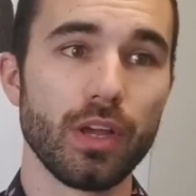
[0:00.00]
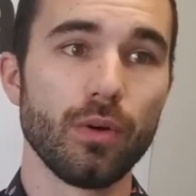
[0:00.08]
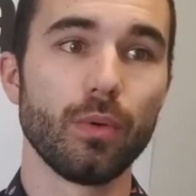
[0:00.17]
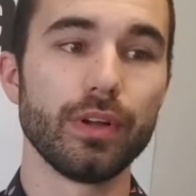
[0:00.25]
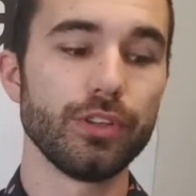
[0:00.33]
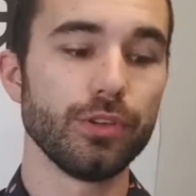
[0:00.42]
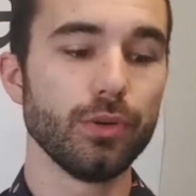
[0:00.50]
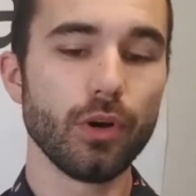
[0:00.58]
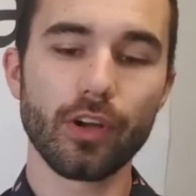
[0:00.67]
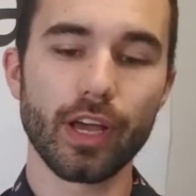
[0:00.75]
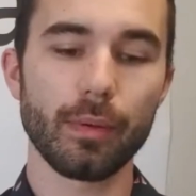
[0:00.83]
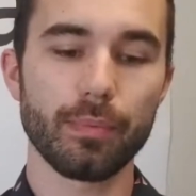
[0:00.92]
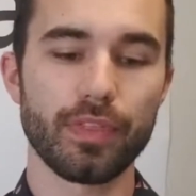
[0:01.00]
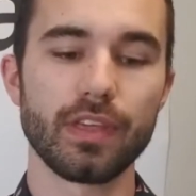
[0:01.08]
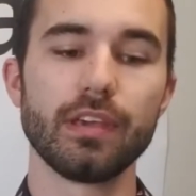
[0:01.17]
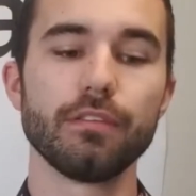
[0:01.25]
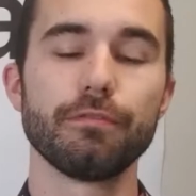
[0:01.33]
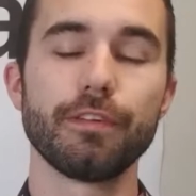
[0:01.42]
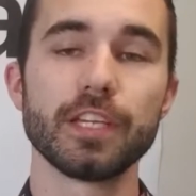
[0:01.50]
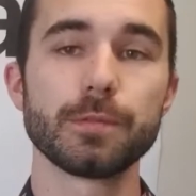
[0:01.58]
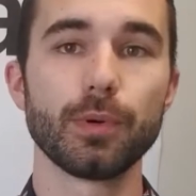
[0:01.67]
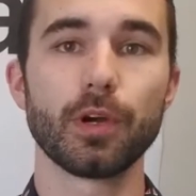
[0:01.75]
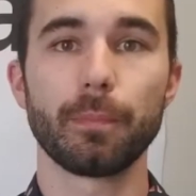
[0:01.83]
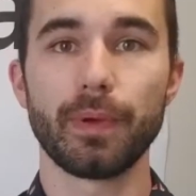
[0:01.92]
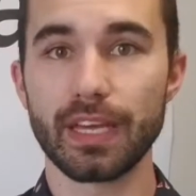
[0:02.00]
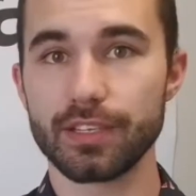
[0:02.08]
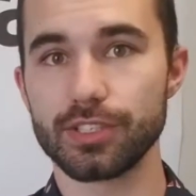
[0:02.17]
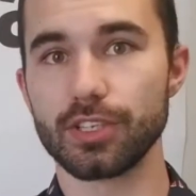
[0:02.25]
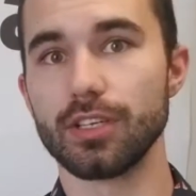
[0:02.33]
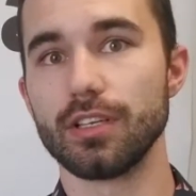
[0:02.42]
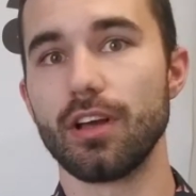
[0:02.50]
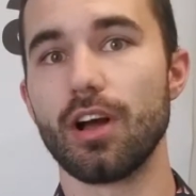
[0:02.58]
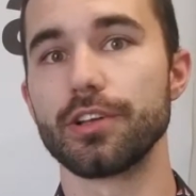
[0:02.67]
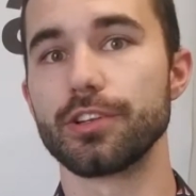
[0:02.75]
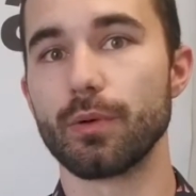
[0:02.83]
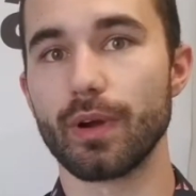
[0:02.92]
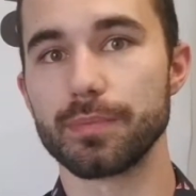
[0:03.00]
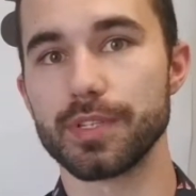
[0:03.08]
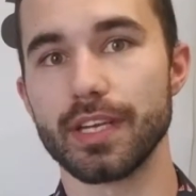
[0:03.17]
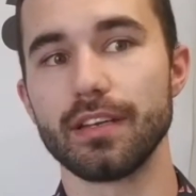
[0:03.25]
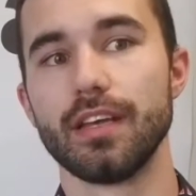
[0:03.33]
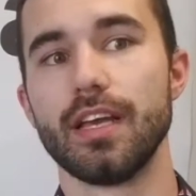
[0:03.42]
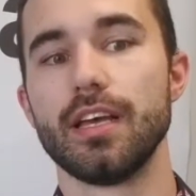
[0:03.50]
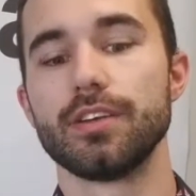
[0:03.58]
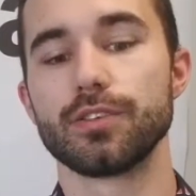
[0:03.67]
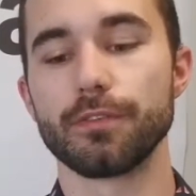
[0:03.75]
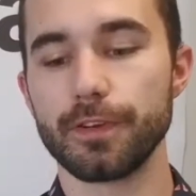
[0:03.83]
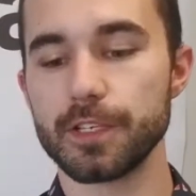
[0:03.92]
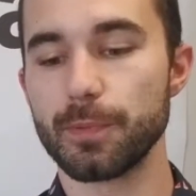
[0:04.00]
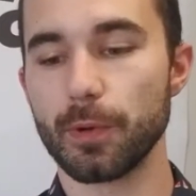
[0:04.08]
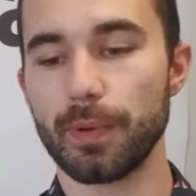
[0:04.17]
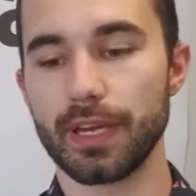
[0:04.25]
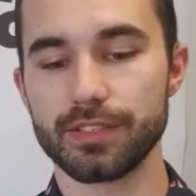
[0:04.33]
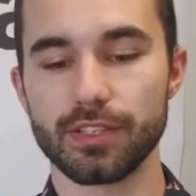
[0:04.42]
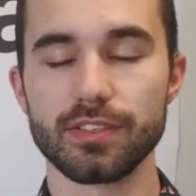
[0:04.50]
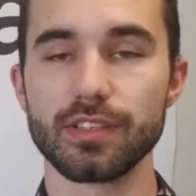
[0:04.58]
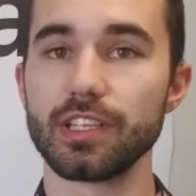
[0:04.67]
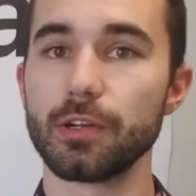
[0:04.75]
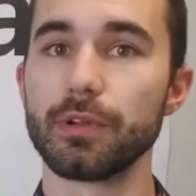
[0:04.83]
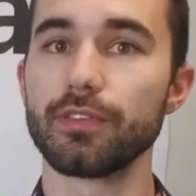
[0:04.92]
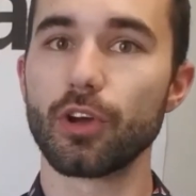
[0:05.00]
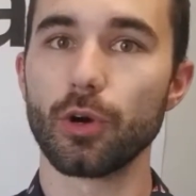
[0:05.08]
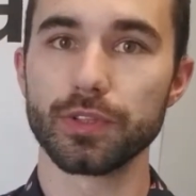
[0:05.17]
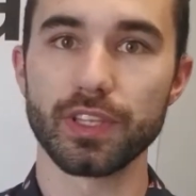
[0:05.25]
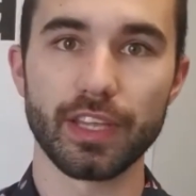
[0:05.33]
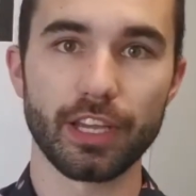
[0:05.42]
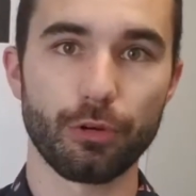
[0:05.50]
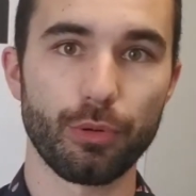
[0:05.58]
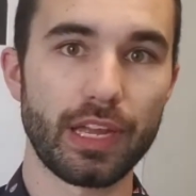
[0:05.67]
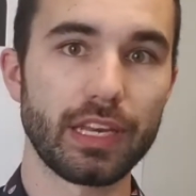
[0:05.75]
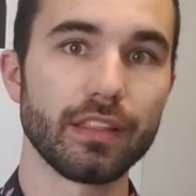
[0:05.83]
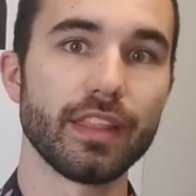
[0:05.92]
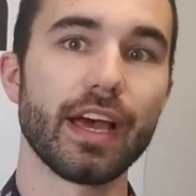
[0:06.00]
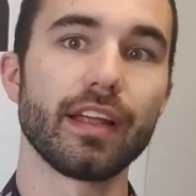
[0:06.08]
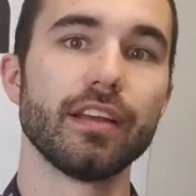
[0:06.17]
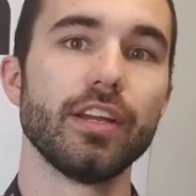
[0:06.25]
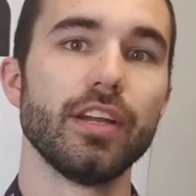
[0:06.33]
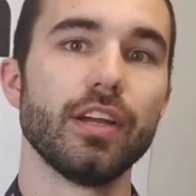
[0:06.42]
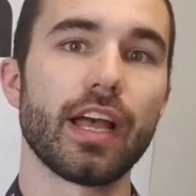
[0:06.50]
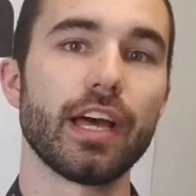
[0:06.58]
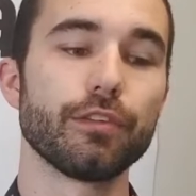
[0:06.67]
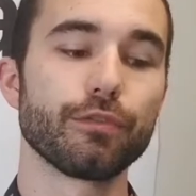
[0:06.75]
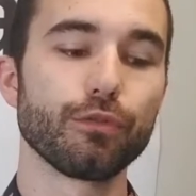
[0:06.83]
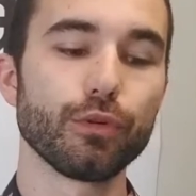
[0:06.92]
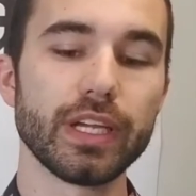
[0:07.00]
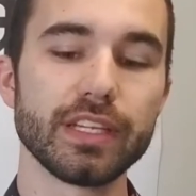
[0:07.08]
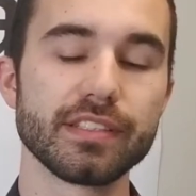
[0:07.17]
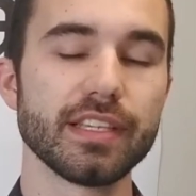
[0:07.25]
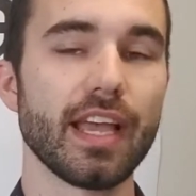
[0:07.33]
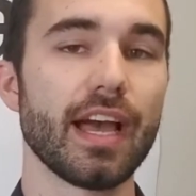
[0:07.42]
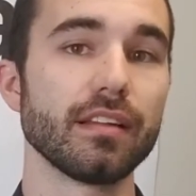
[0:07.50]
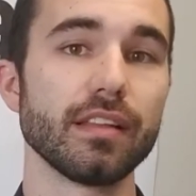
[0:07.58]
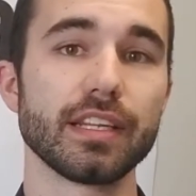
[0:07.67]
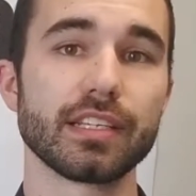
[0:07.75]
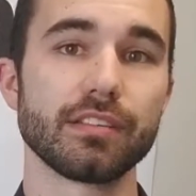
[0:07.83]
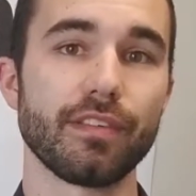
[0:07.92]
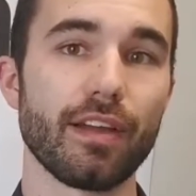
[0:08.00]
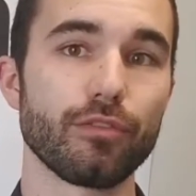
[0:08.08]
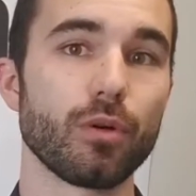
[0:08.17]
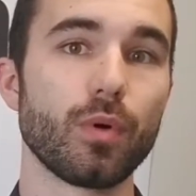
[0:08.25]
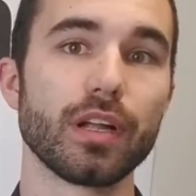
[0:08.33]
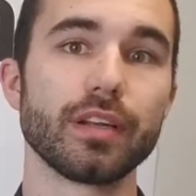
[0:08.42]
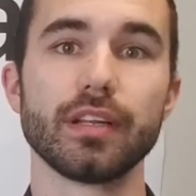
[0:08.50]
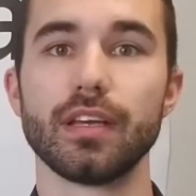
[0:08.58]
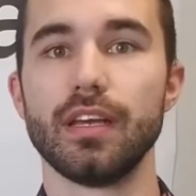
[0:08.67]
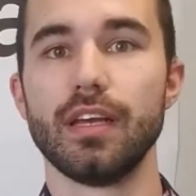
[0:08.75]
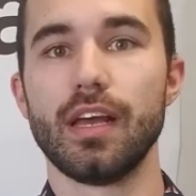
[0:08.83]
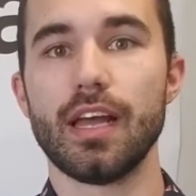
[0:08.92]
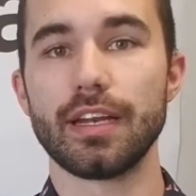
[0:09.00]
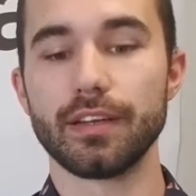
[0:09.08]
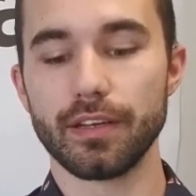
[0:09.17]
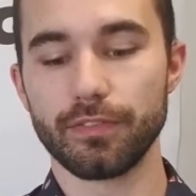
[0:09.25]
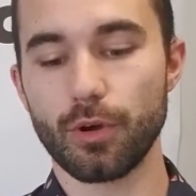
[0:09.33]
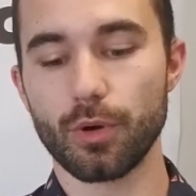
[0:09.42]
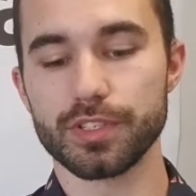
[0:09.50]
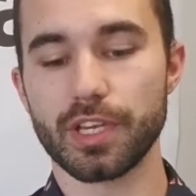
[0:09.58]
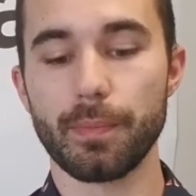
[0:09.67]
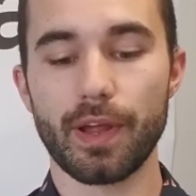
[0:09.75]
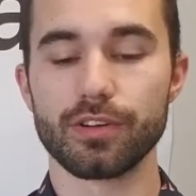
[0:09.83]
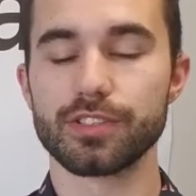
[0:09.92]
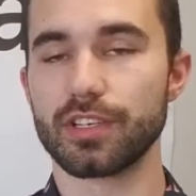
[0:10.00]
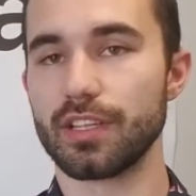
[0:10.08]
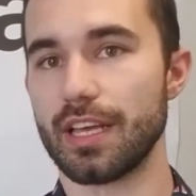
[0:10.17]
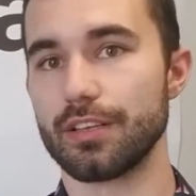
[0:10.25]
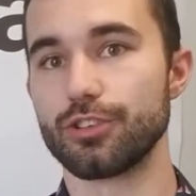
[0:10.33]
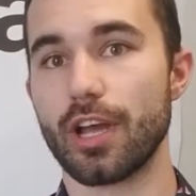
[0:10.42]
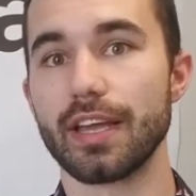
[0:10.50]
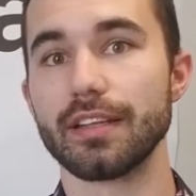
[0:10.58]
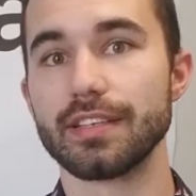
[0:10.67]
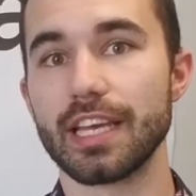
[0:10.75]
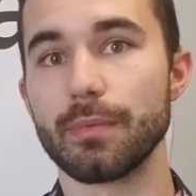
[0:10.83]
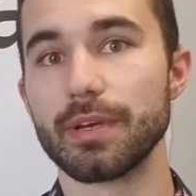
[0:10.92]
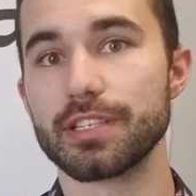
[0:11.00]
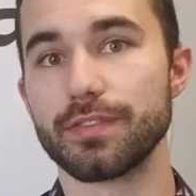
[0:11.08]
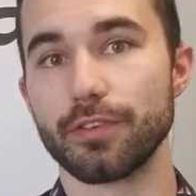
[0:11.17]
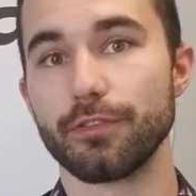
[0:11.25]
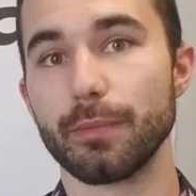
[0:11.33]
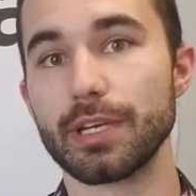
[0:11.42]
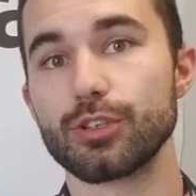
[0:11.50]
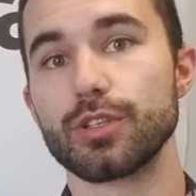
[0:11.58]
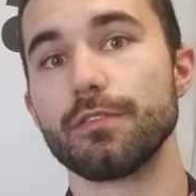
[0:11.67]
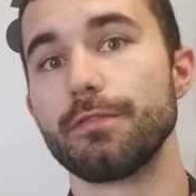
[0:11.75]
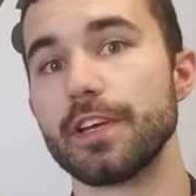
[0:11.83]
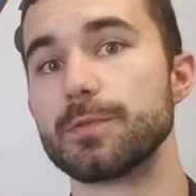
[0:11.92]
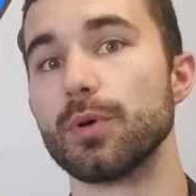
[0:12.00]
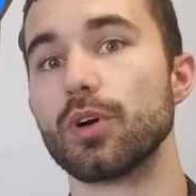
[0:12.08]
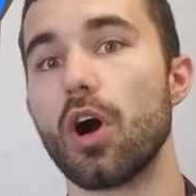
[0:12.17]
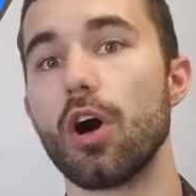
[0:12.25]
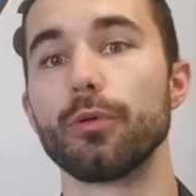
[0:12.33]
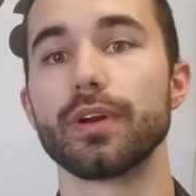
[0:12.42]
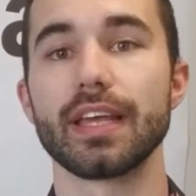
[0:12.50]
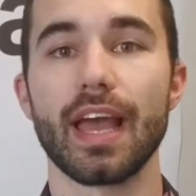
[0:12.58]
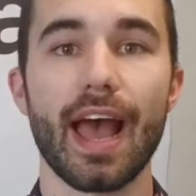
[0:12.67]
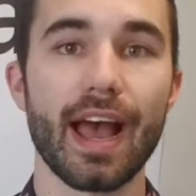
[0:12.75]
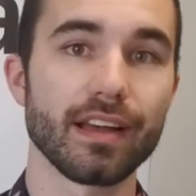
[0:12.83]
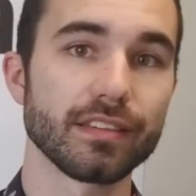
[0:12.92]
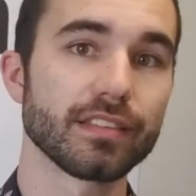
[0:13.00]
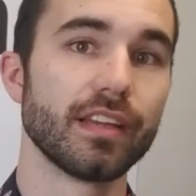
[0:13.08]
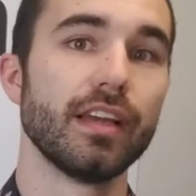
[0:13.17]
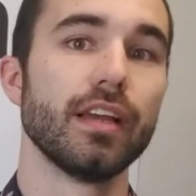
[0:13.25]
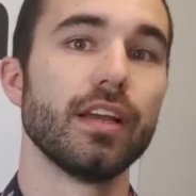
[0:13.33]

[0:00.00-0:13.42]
when you hook up the Facebook Pixel on your website, so the Facebook Pixel is a little bit of code that they created that kind of reads the analytics of everyone and of course compares it to that giant database of information that Facebook already has.